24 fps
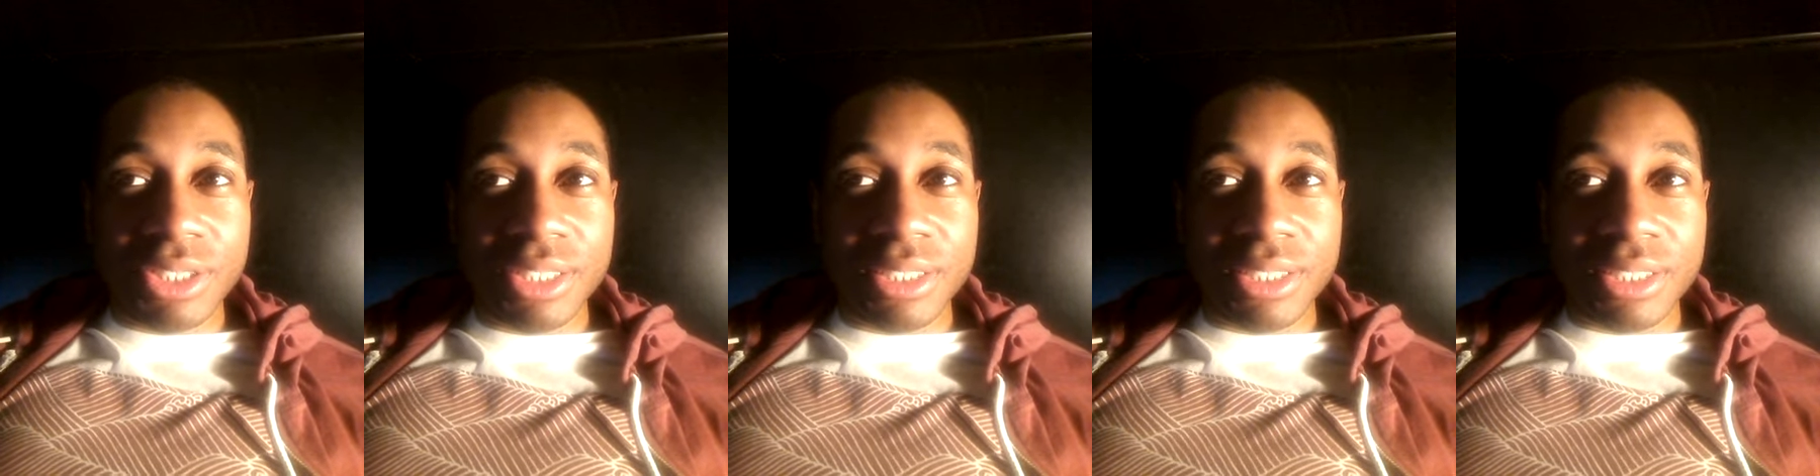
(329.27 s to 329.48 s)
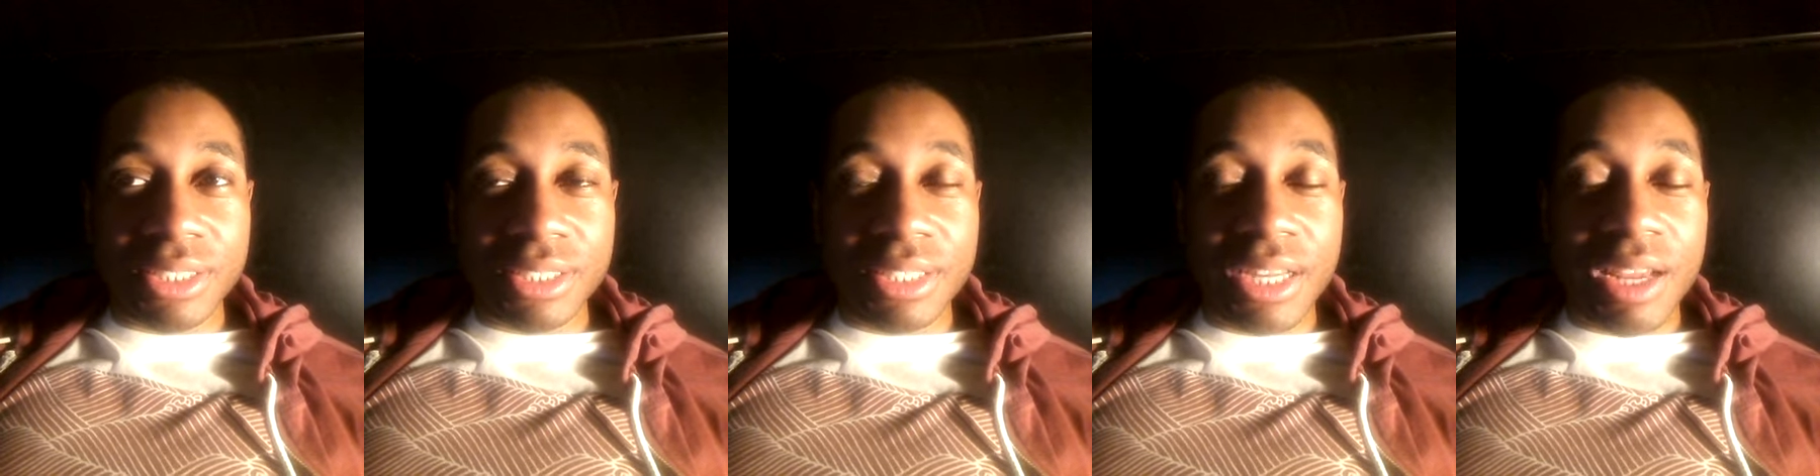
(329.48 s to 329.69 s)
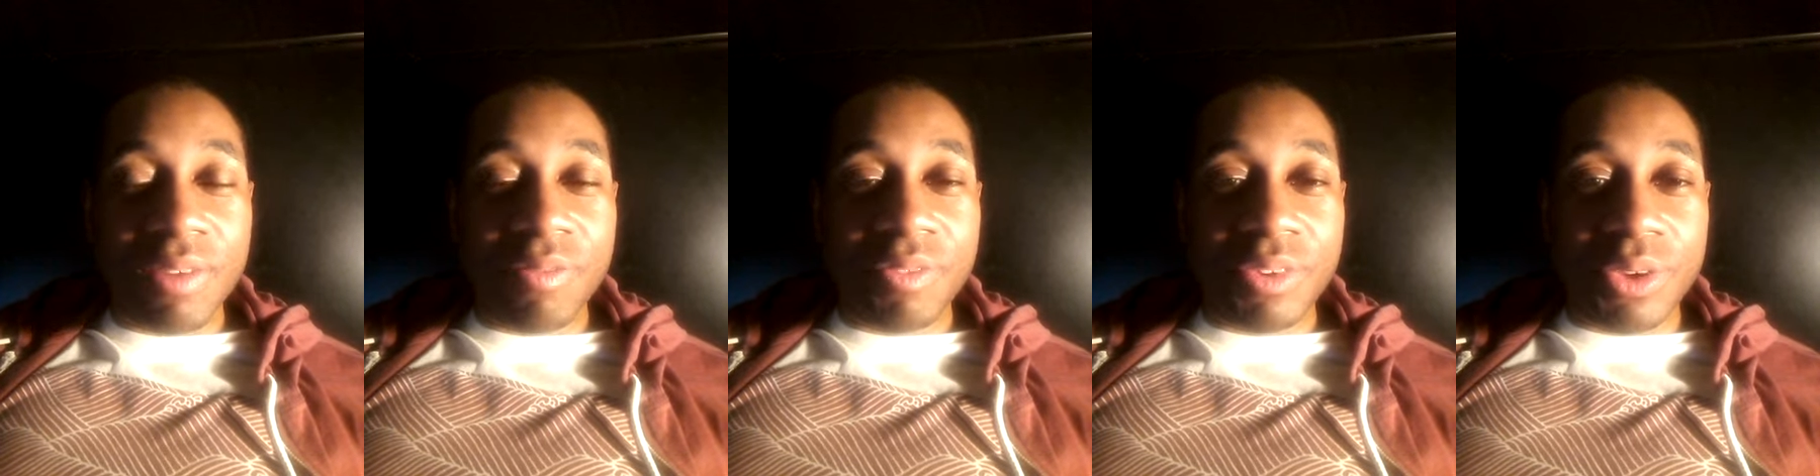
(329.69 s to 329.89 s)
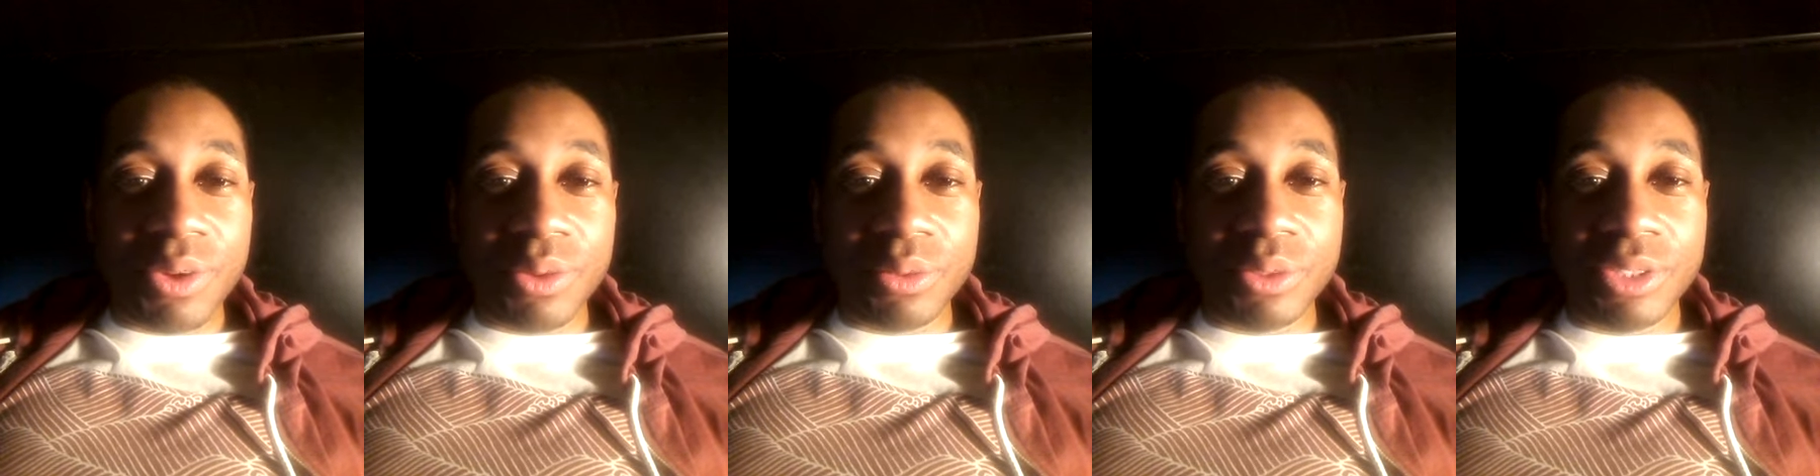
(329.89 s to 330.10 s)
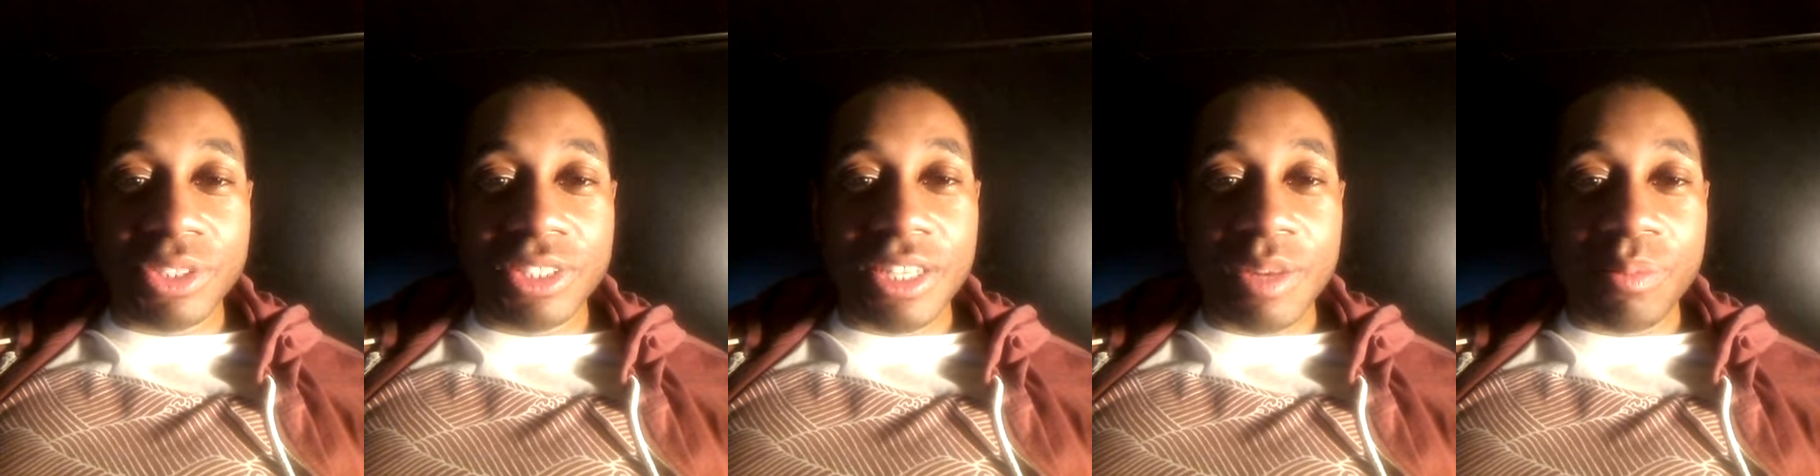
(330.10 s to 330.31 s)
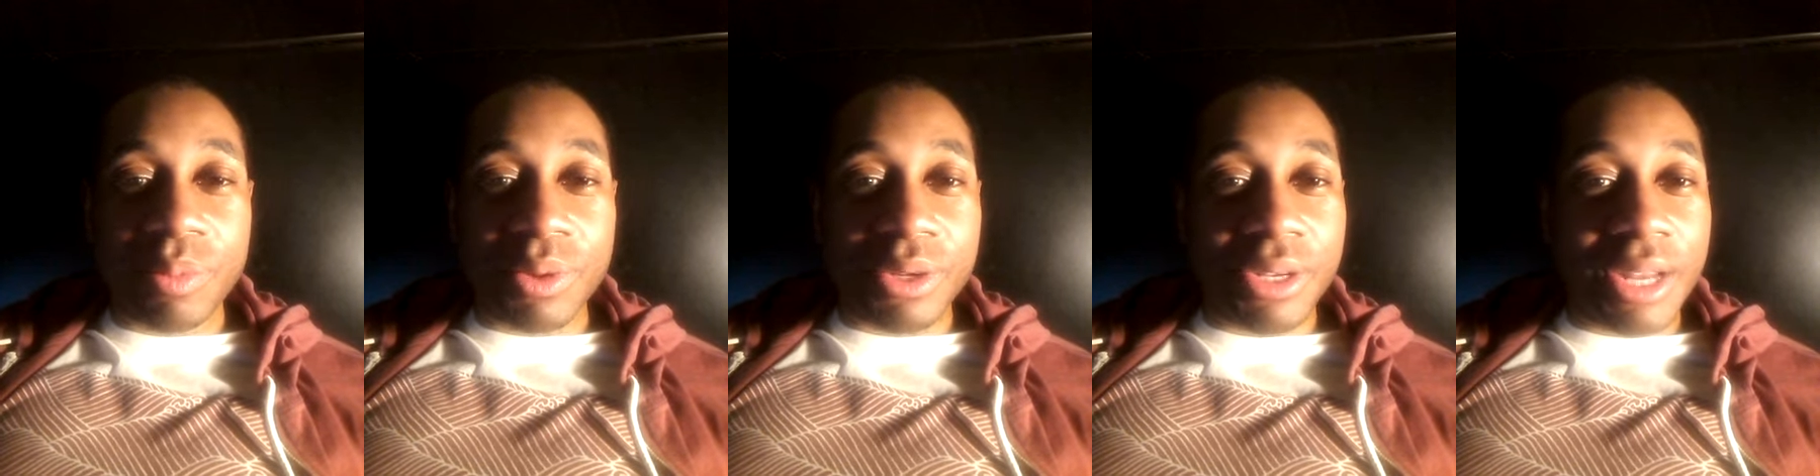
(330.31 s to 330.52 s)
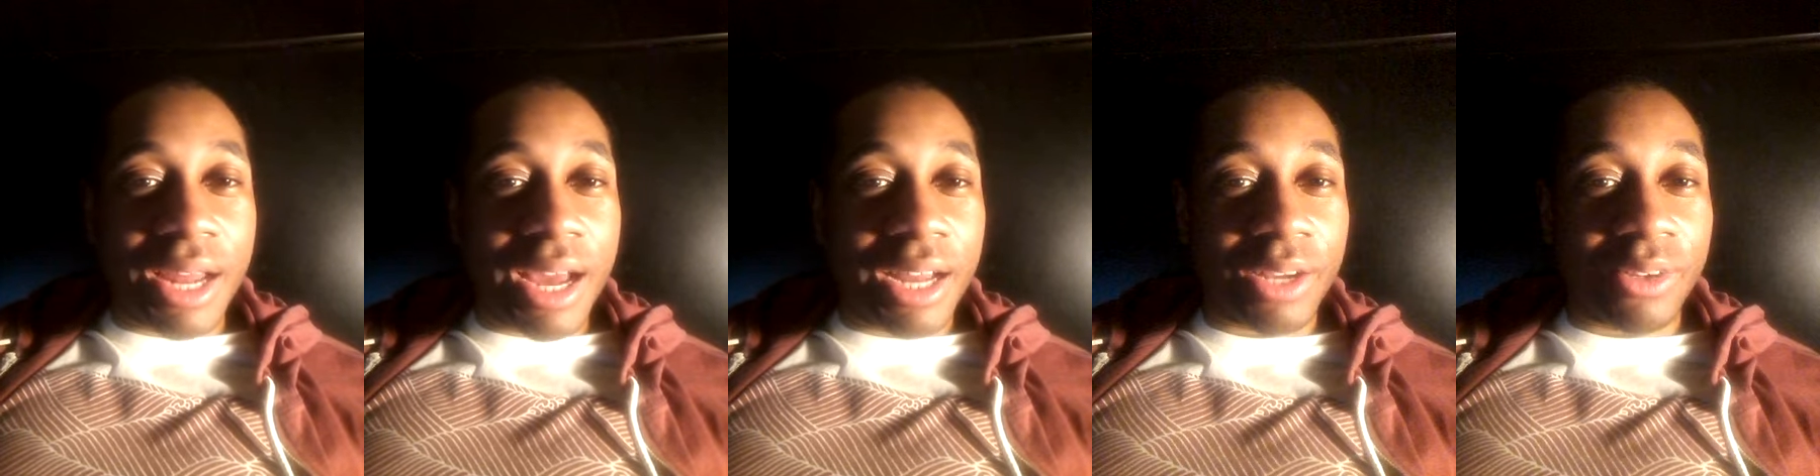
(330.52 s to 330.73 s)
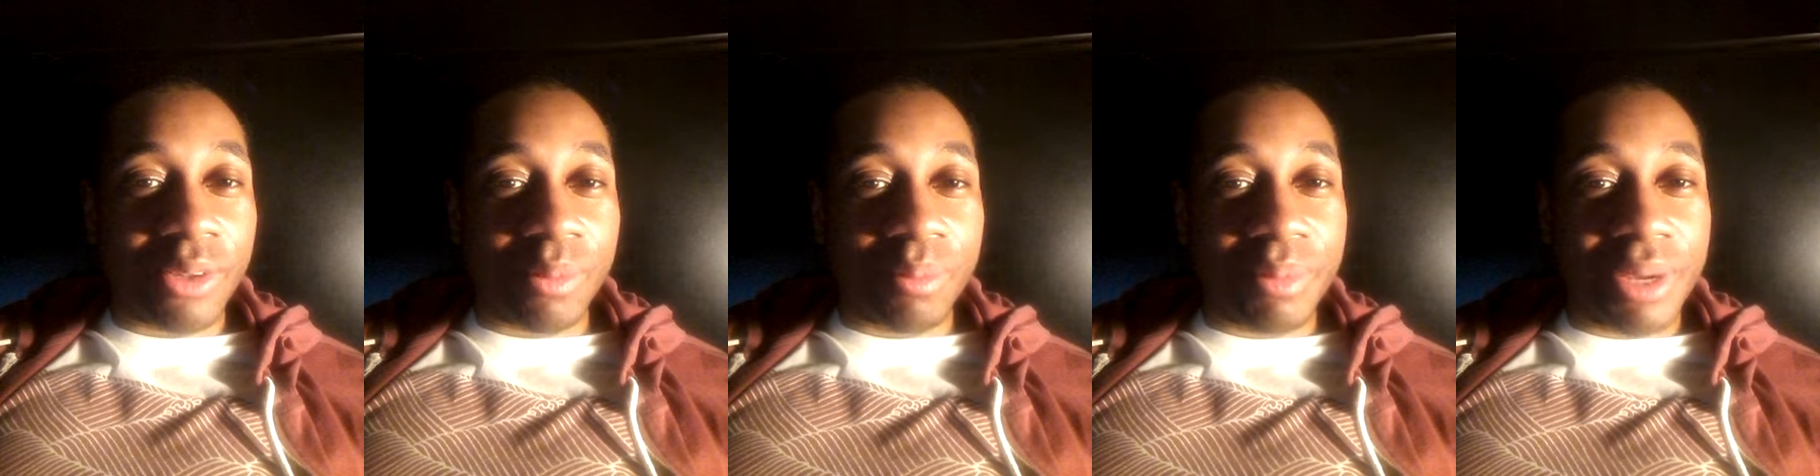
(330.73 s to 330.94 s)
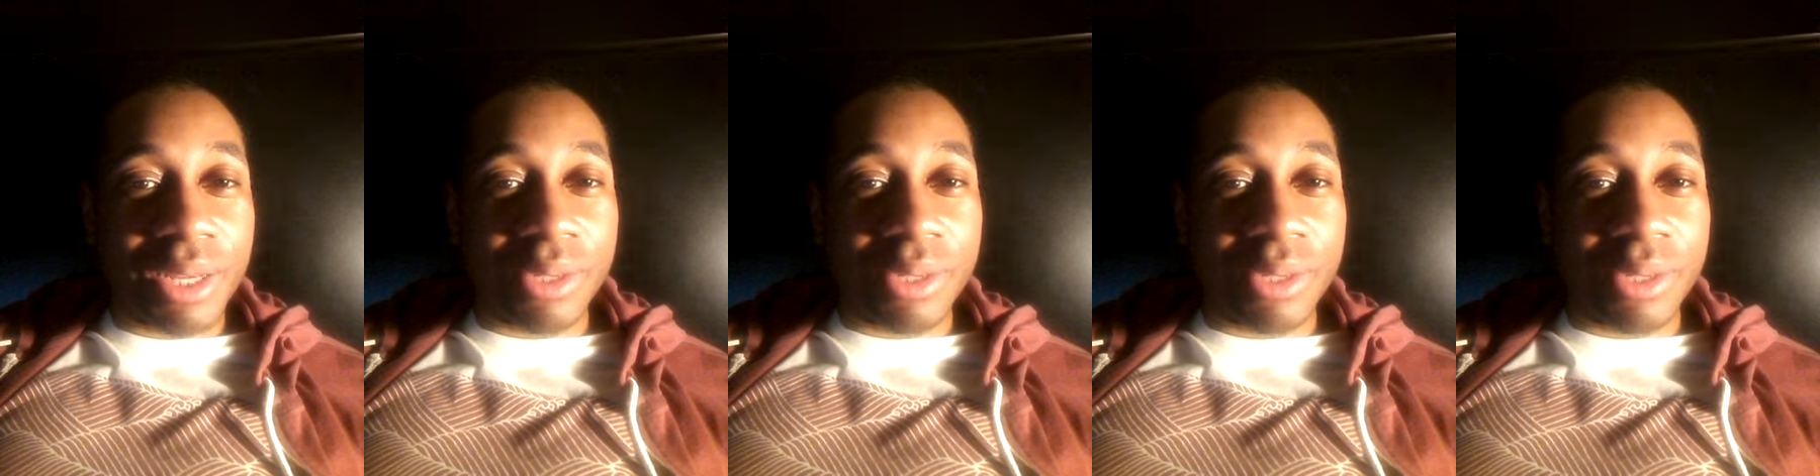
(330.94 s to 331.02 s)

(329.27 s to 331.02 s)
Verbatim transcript: give you simple documentaries;